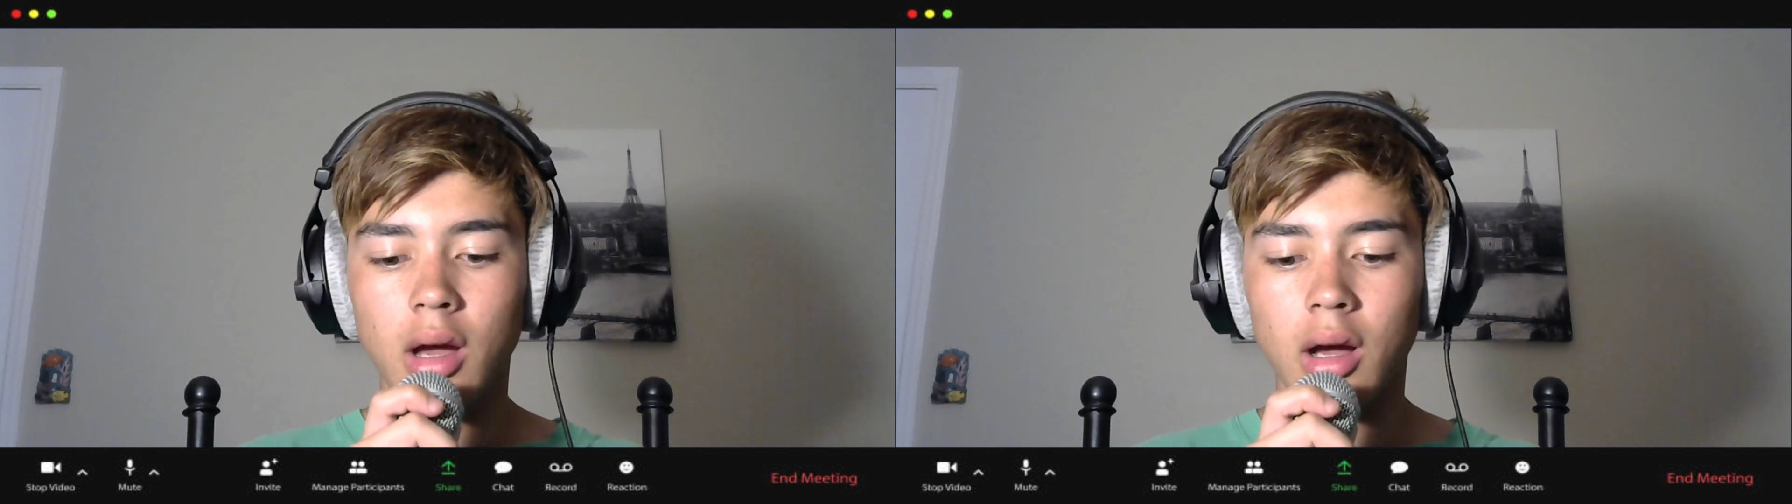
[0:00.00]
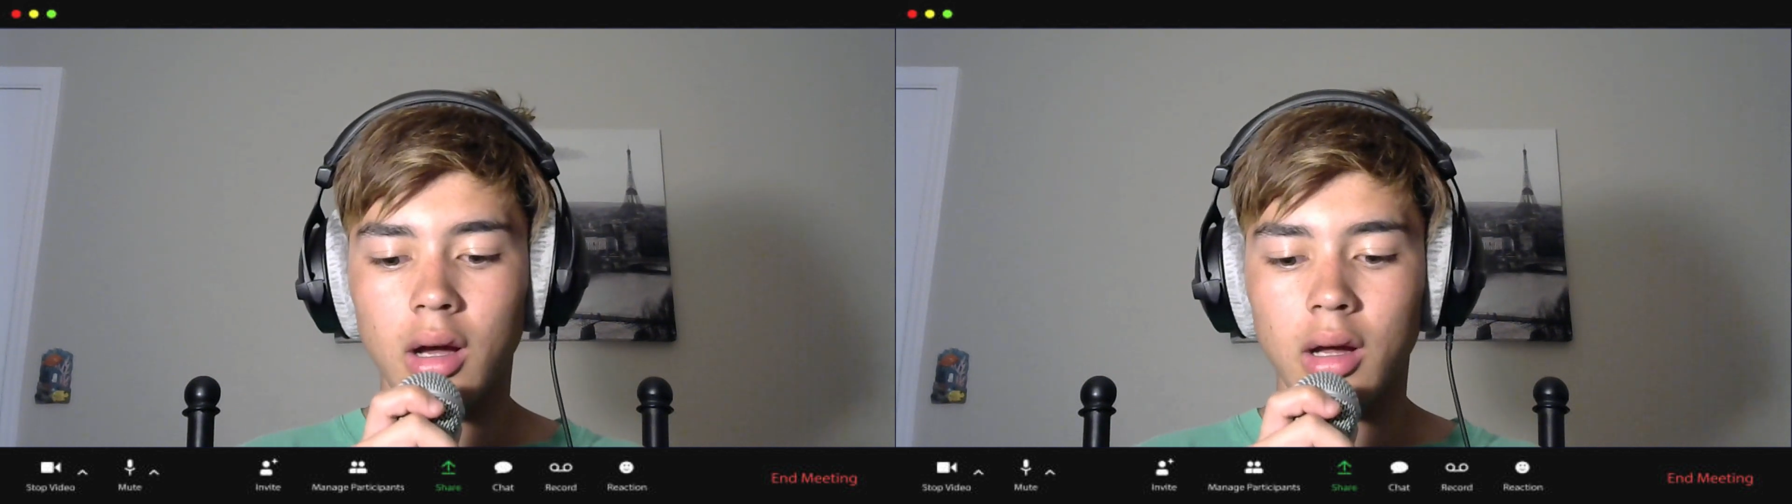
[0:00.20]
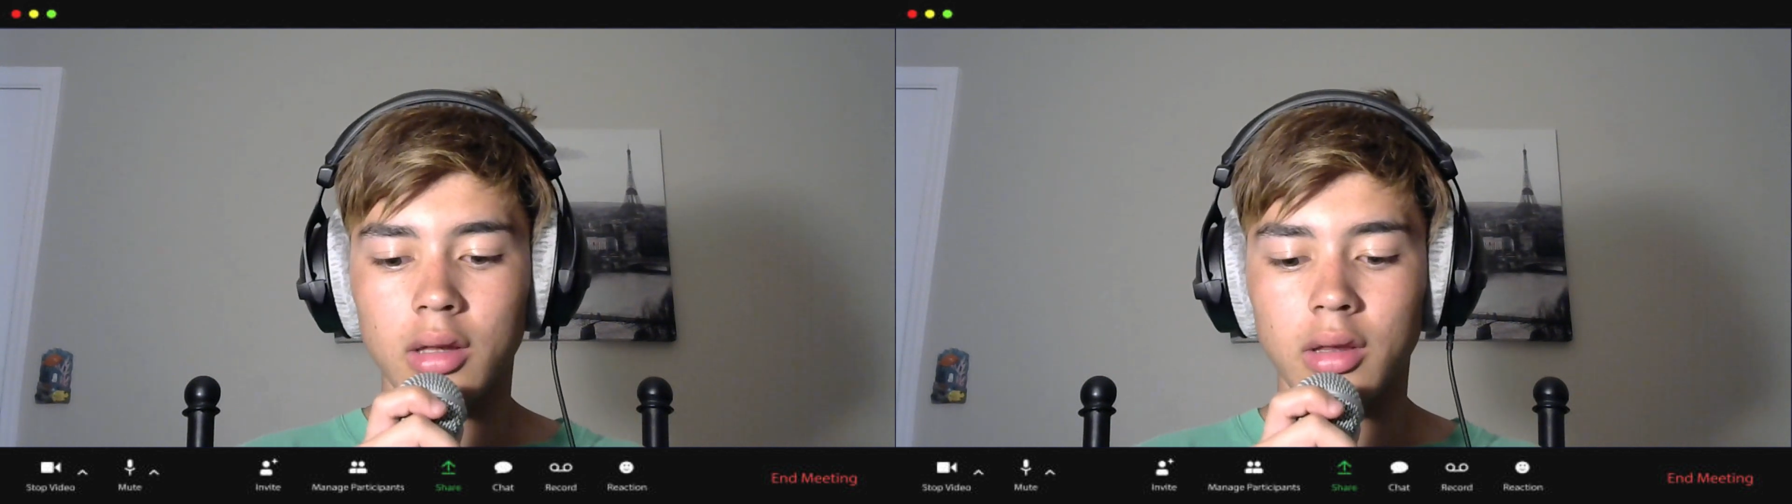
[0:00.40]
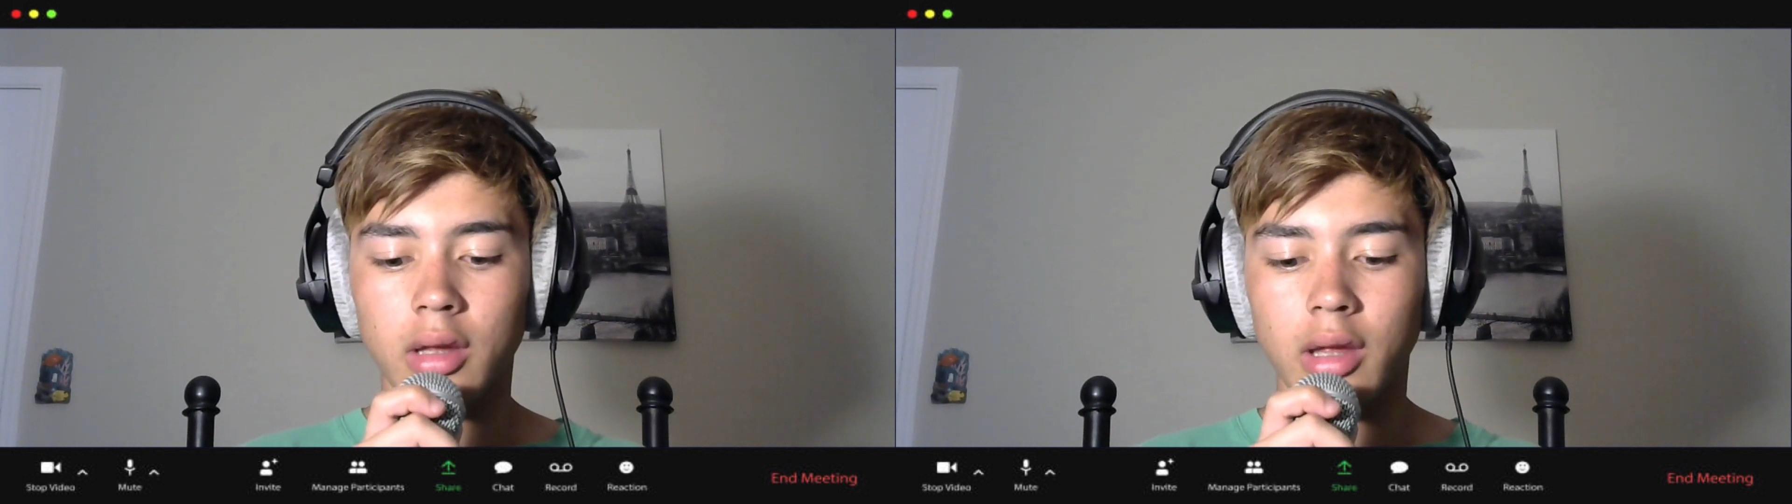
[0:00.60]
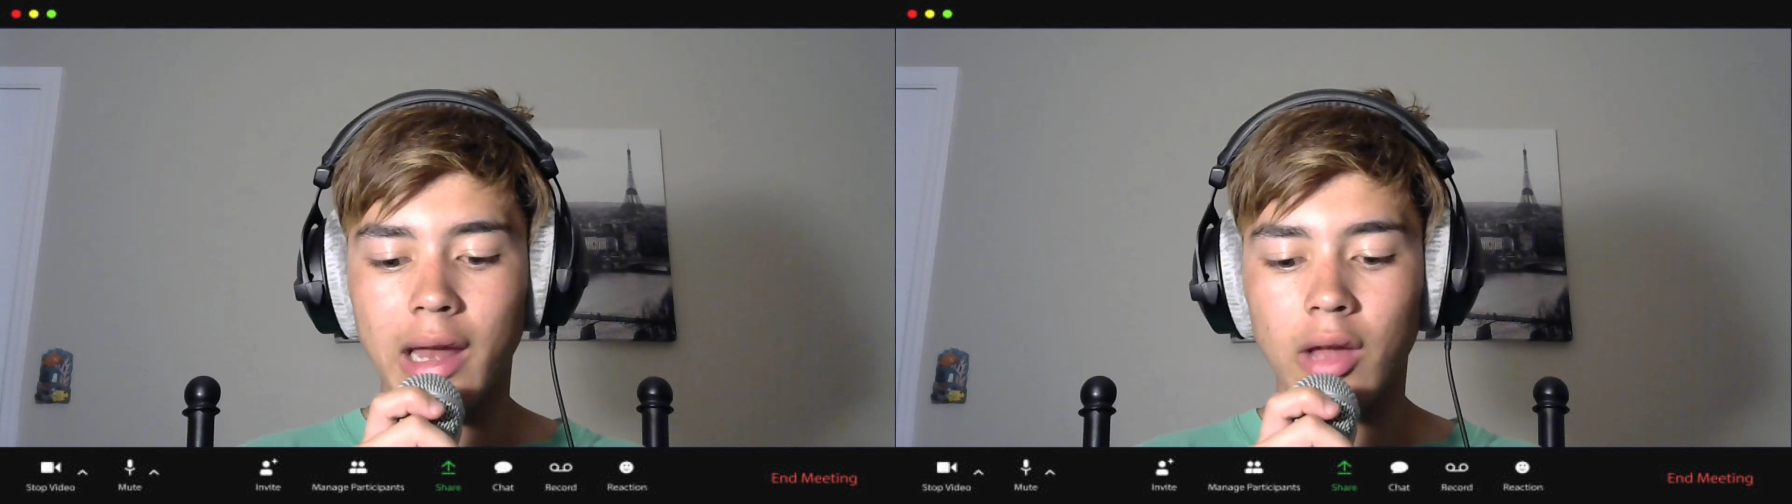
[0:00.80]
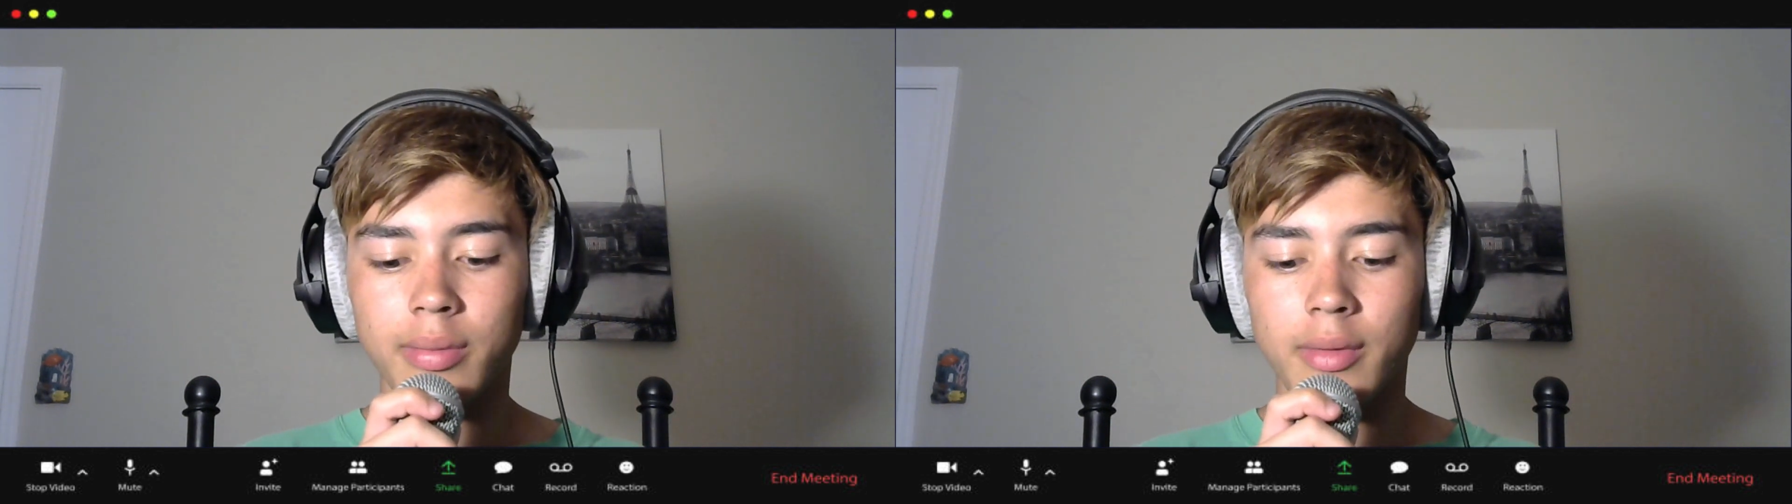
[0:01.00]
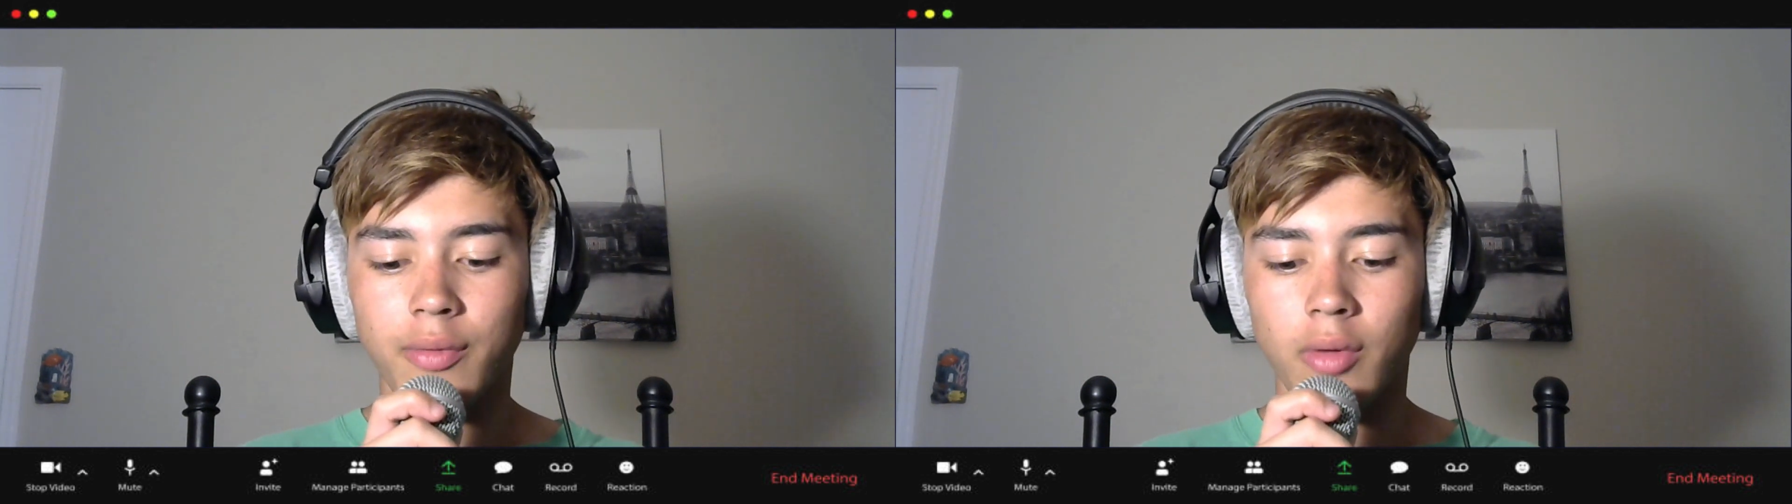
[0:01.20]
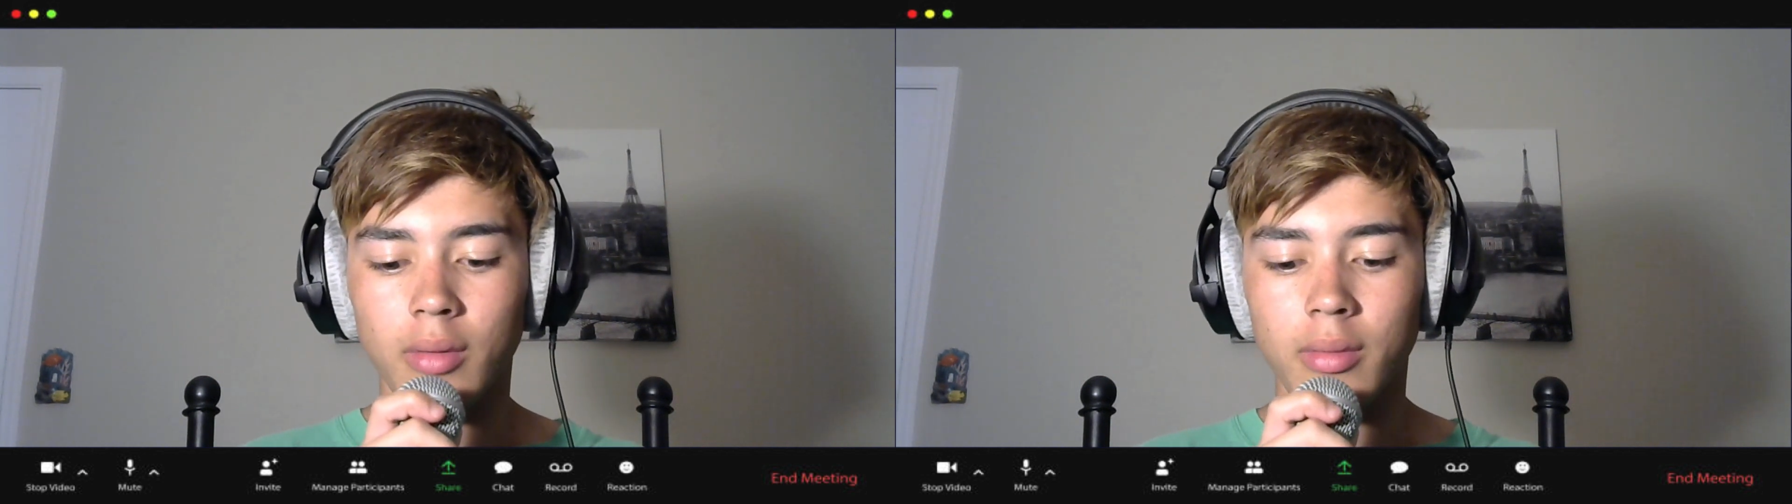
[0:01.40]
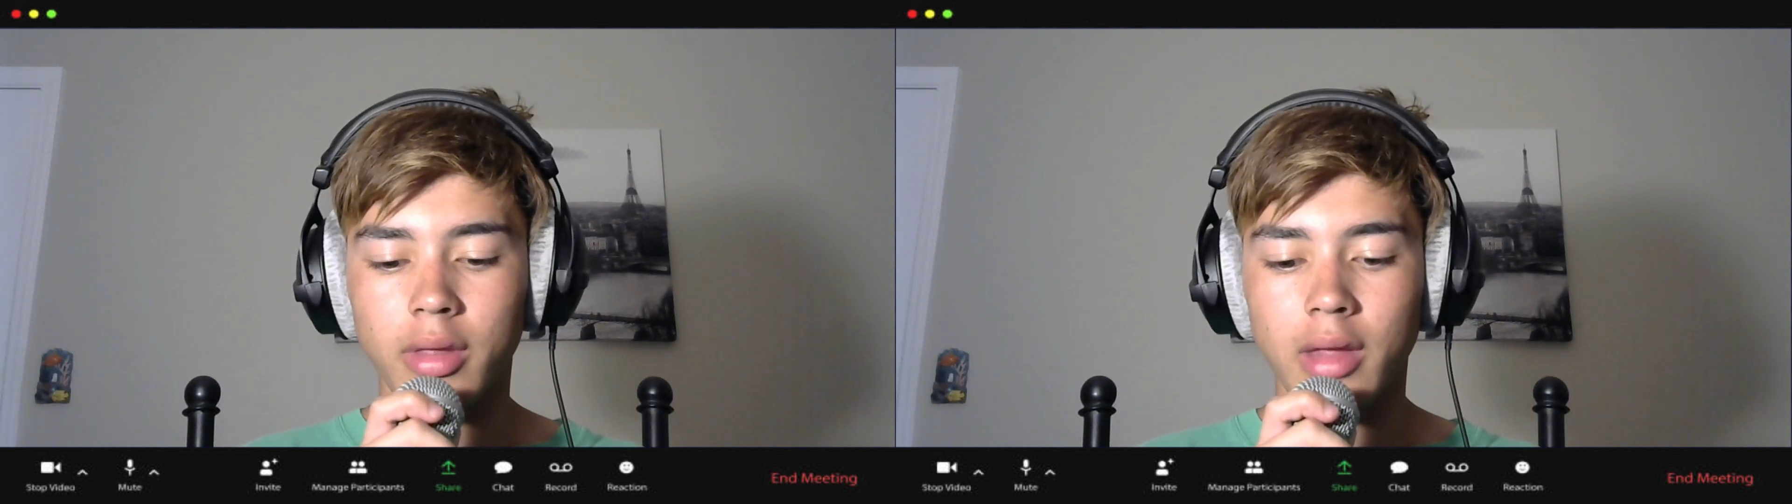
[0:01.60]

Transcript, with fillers: on the announcement forms